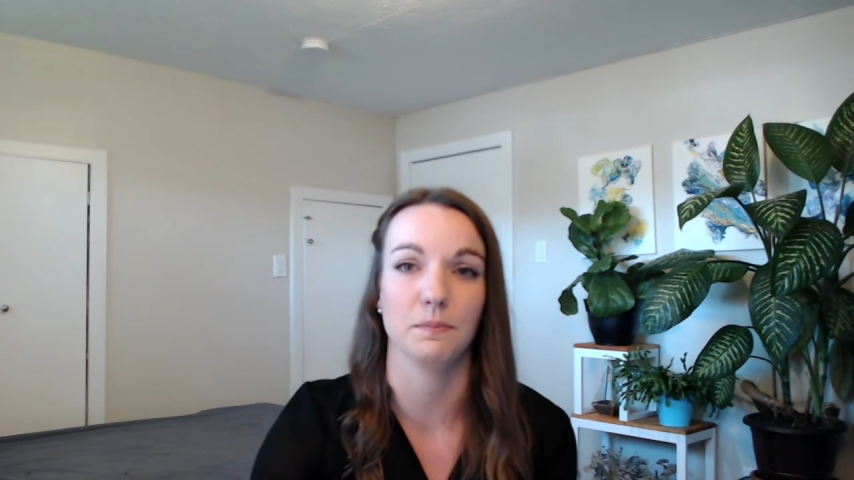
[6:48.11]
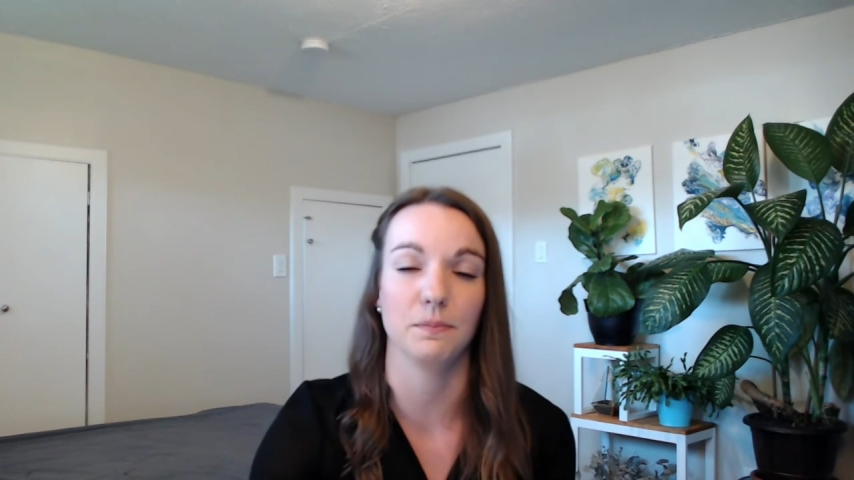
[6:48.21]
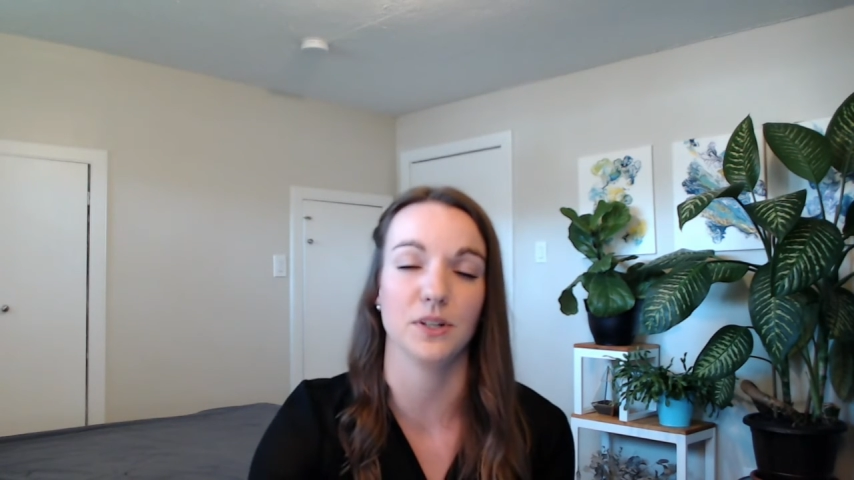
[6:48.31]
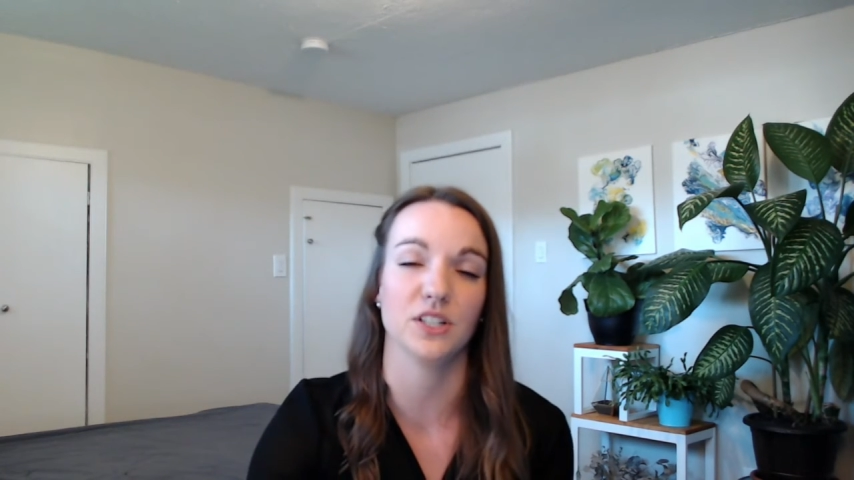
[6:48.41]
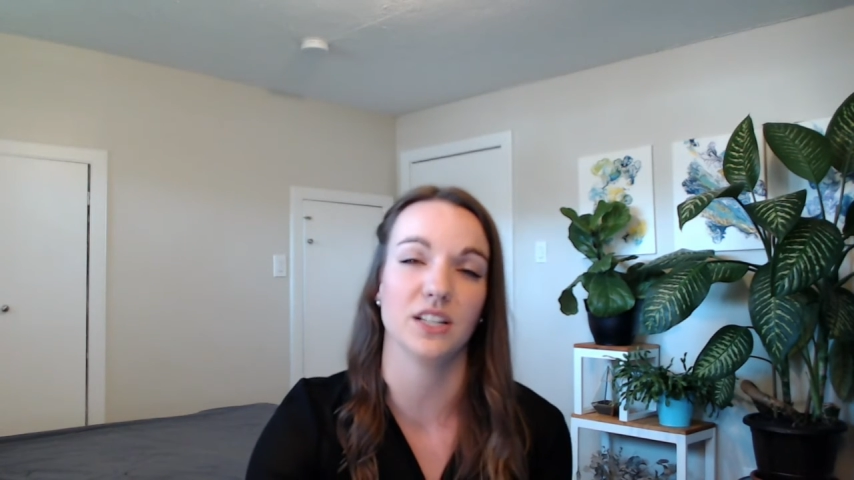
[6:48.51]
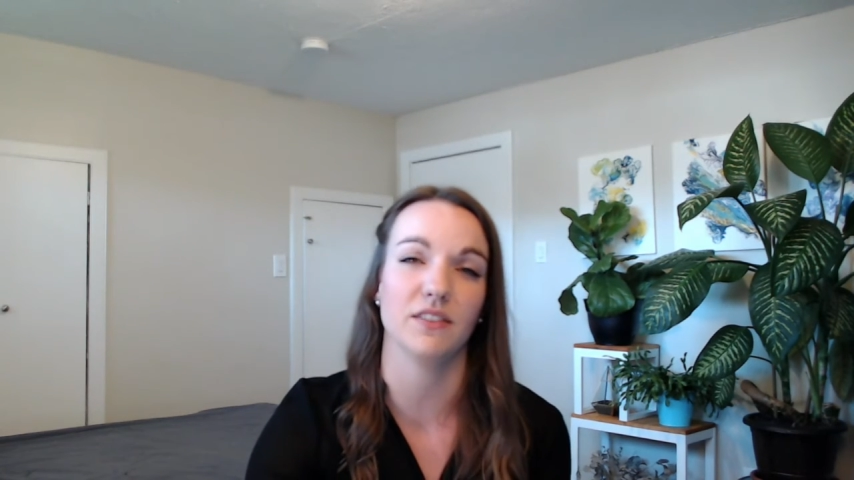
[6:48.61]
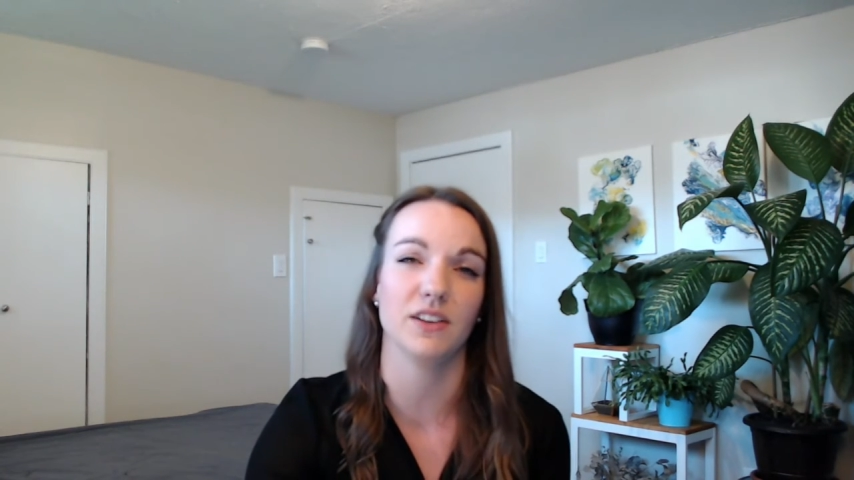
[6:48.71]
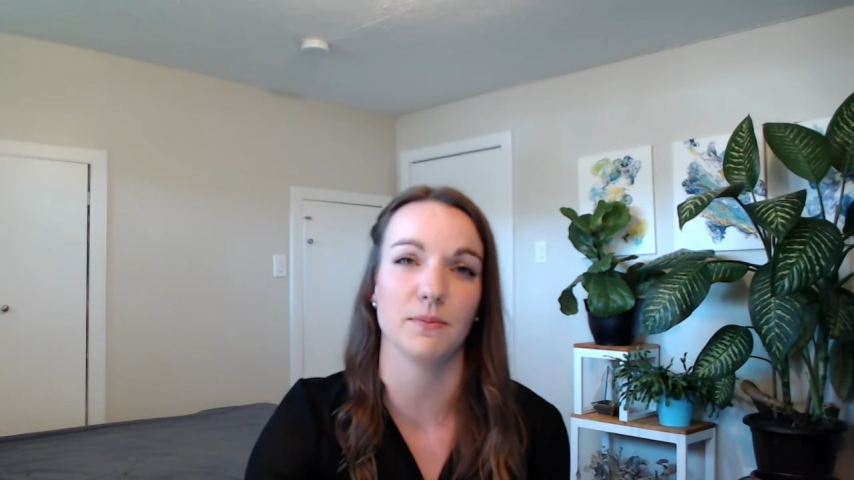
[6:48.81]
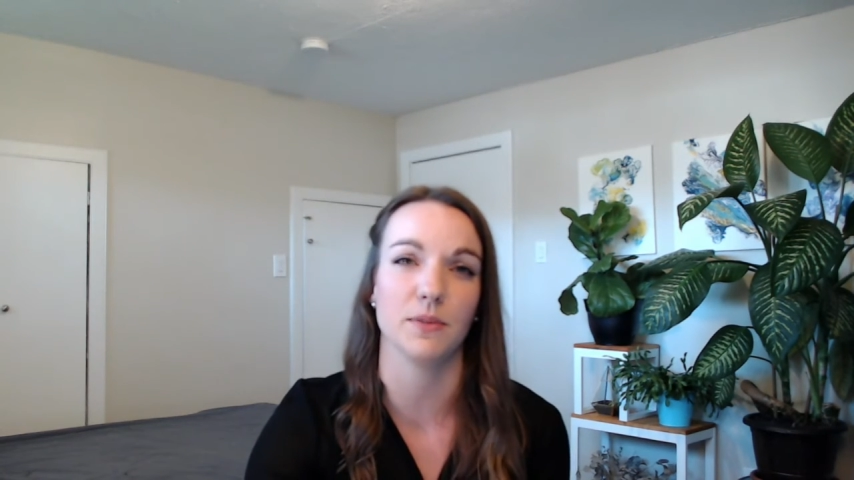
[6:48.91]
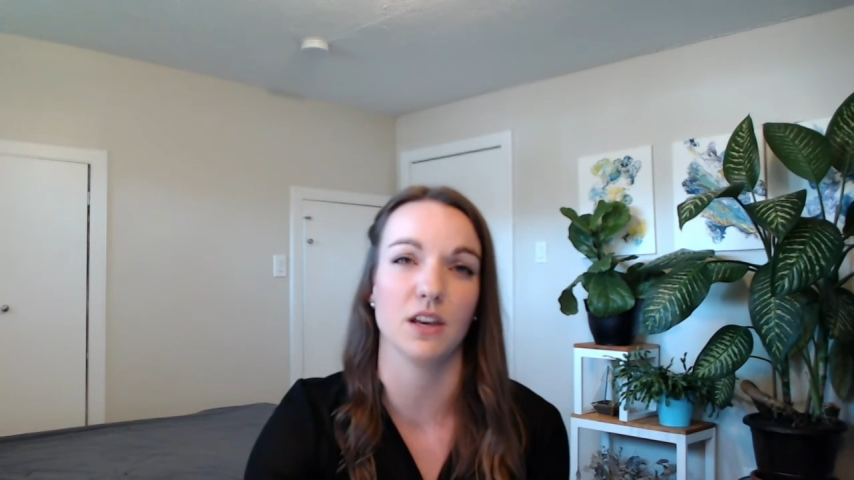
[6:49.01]
but just giving
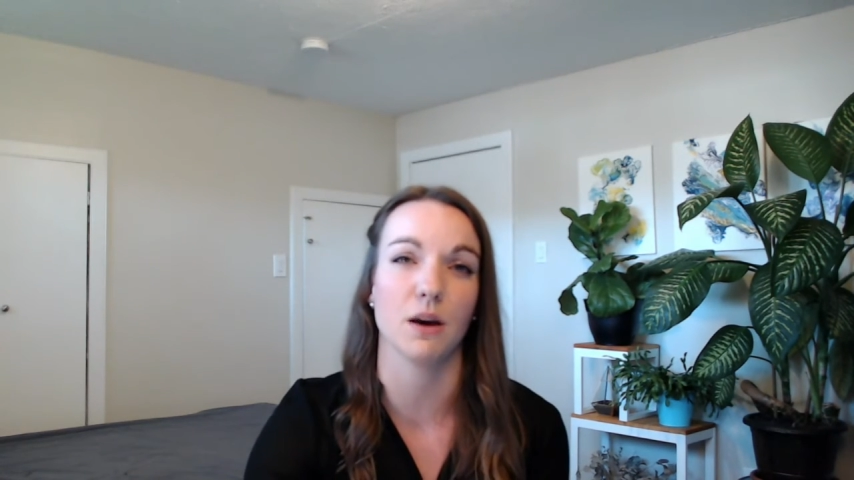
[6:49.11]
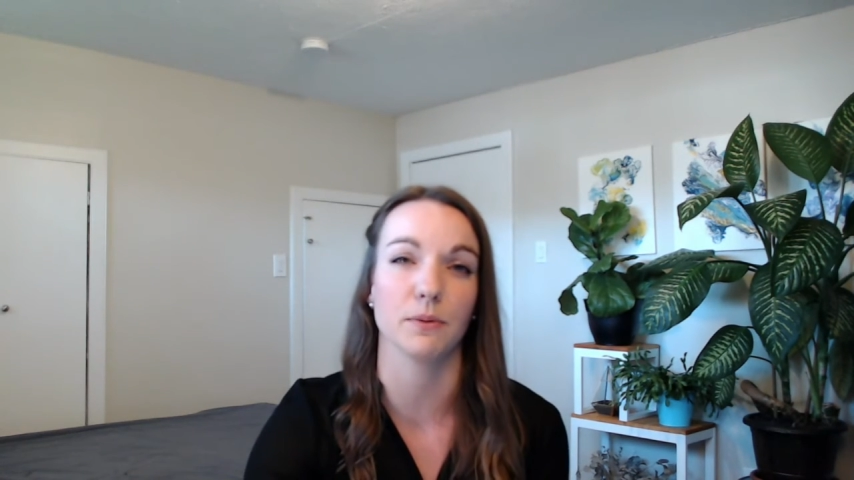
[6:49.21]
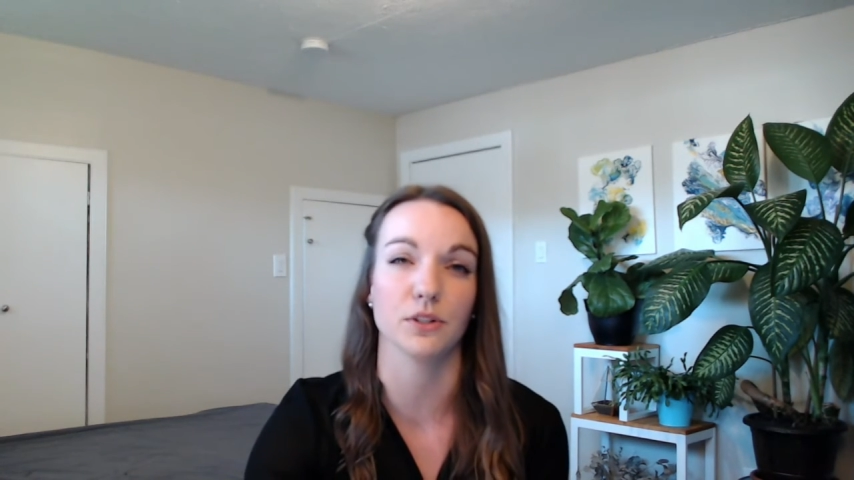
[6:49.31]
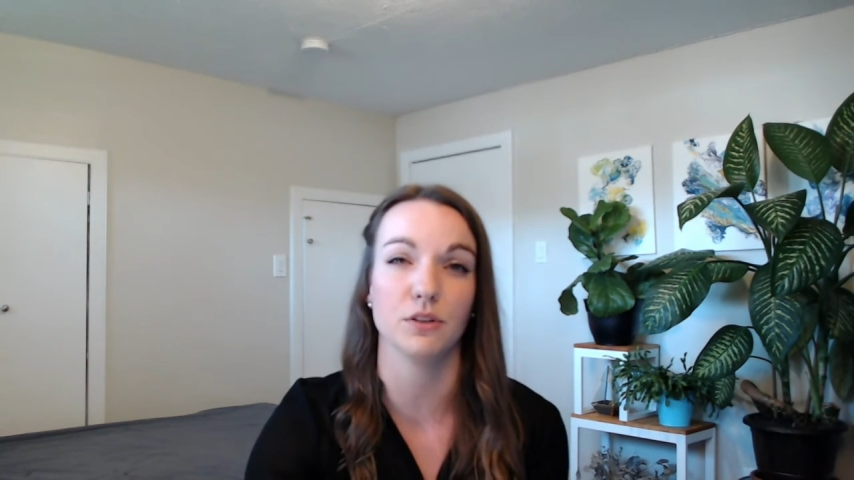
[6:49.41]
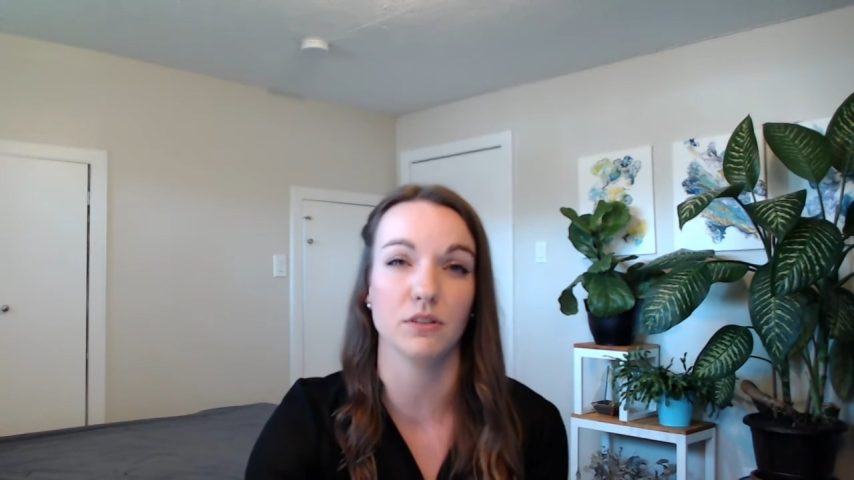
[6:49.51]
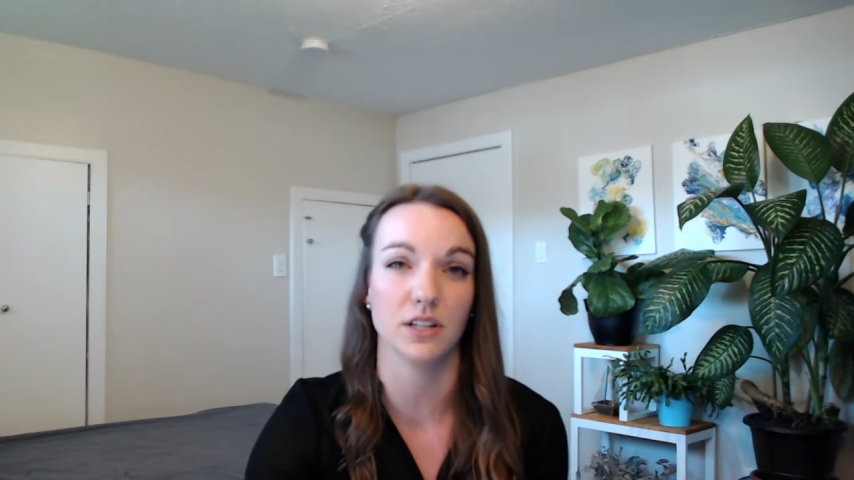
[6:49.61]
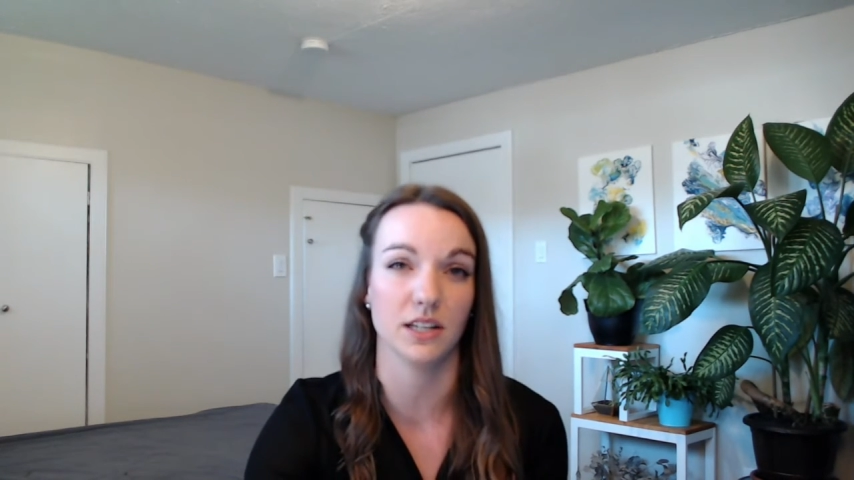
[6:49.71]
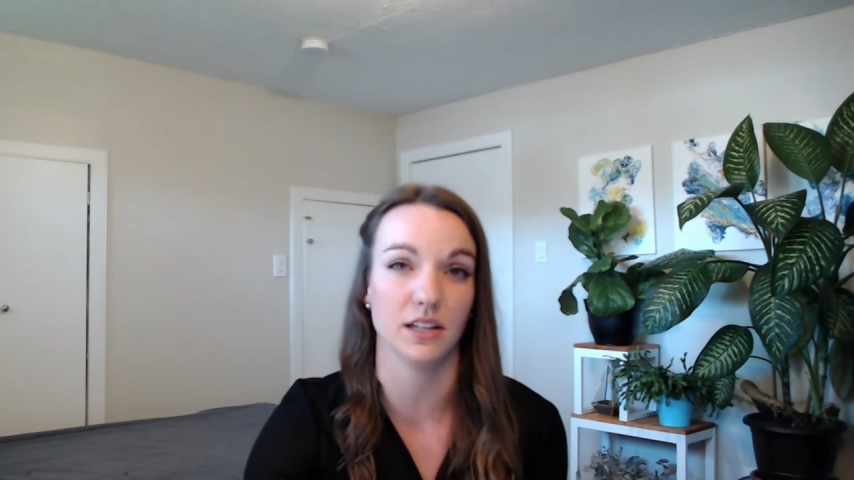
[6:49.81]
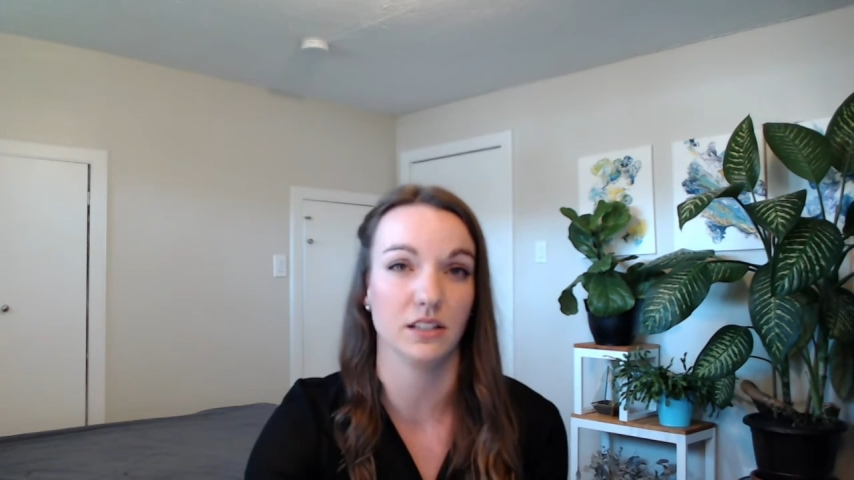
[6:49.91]
them the opportunity